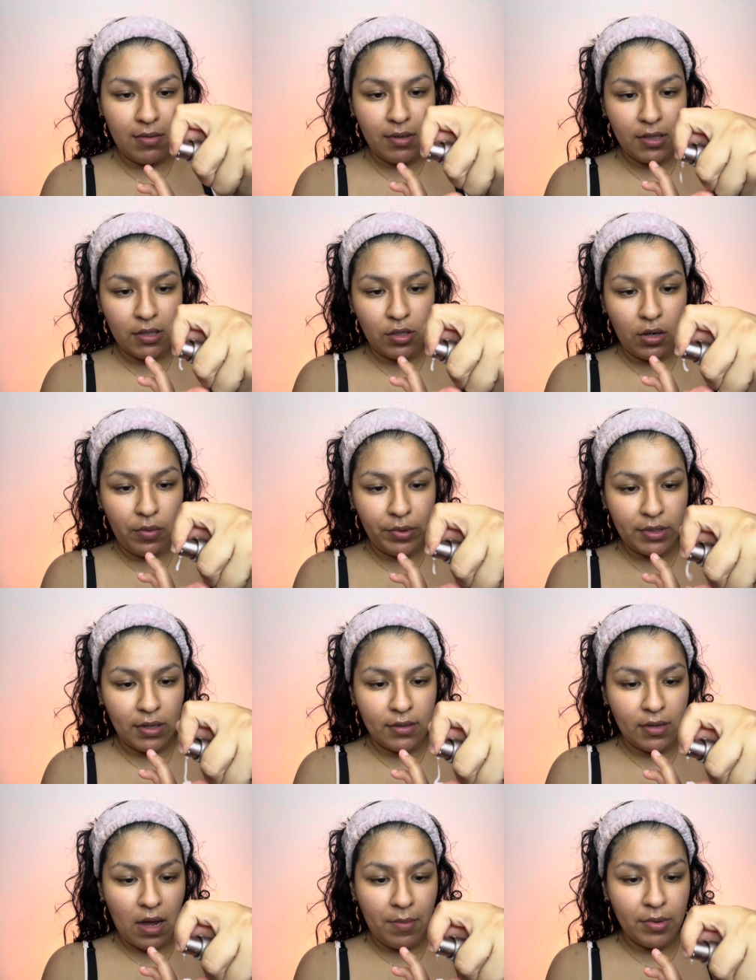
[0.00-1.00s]
gonna go in with the
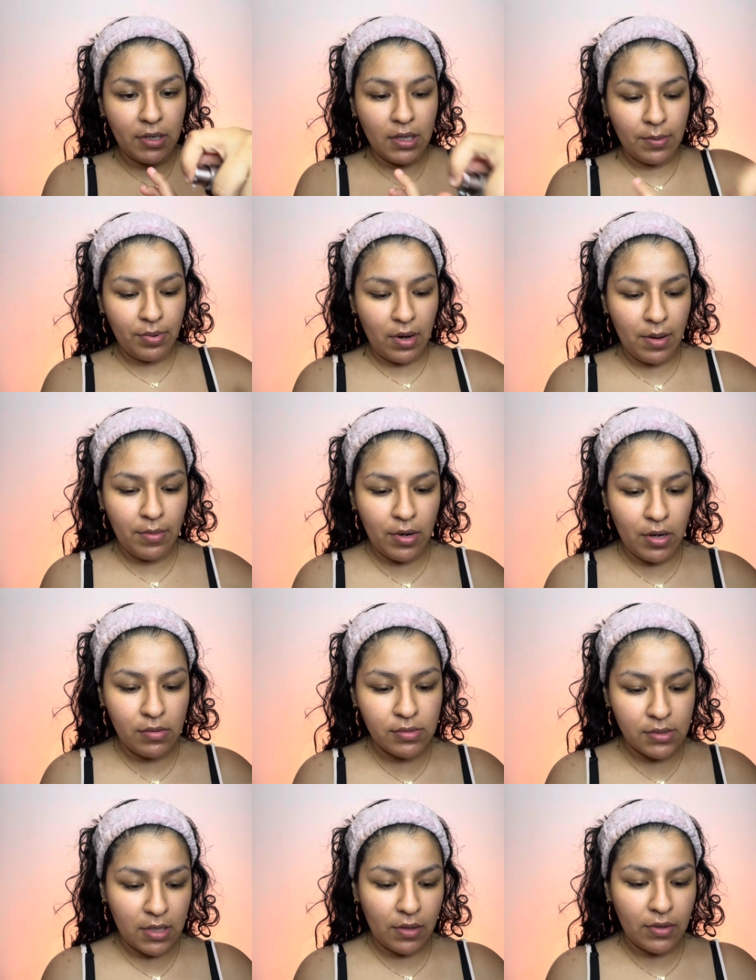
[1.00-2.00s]
Dominique primer
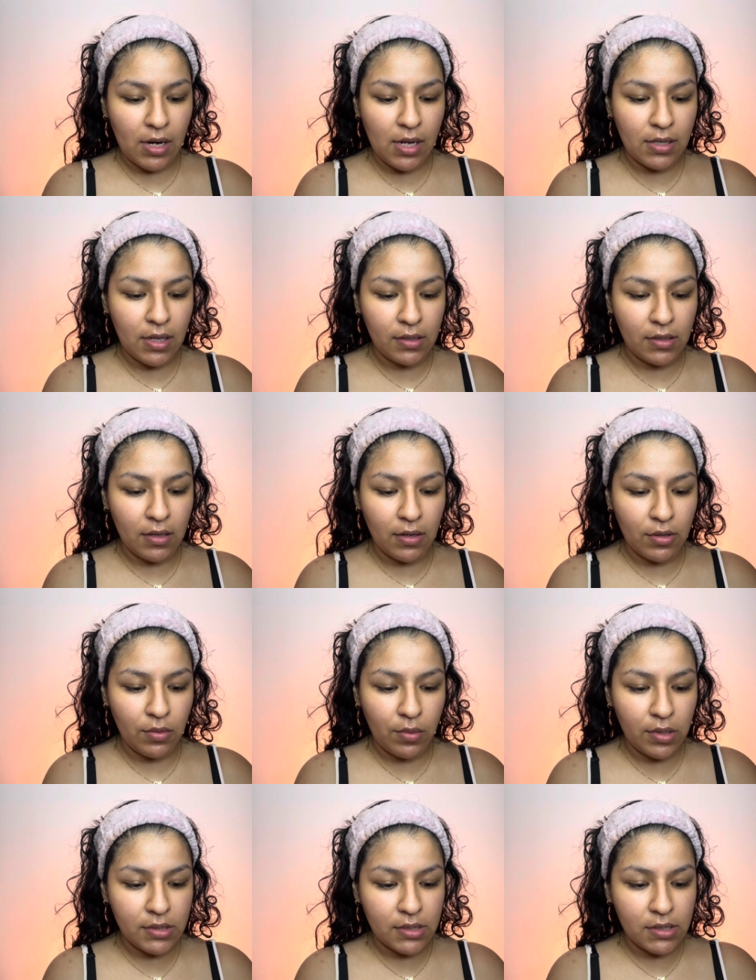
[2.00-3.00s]
now that I let the other
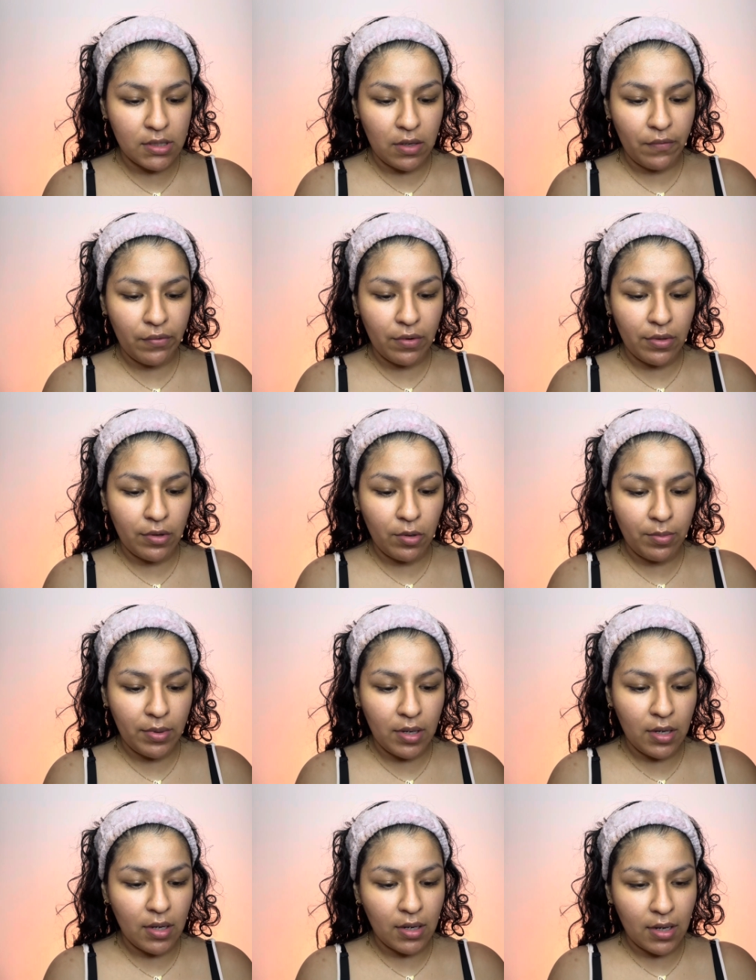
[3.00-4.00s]
one sit for a little
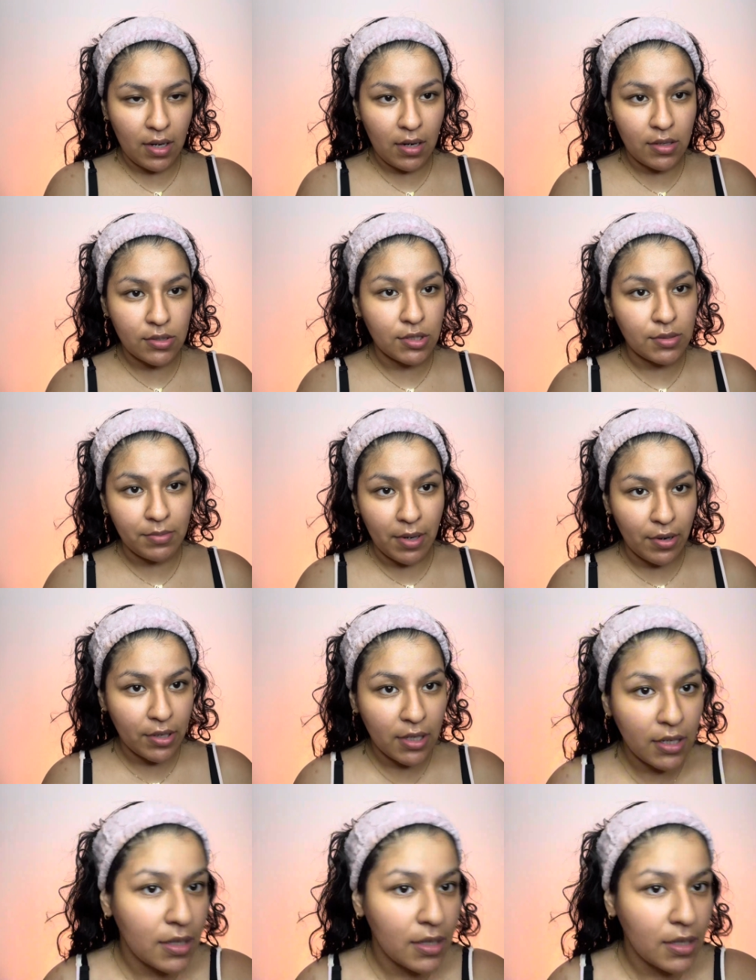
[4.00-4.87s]
bit and kind of just marinate.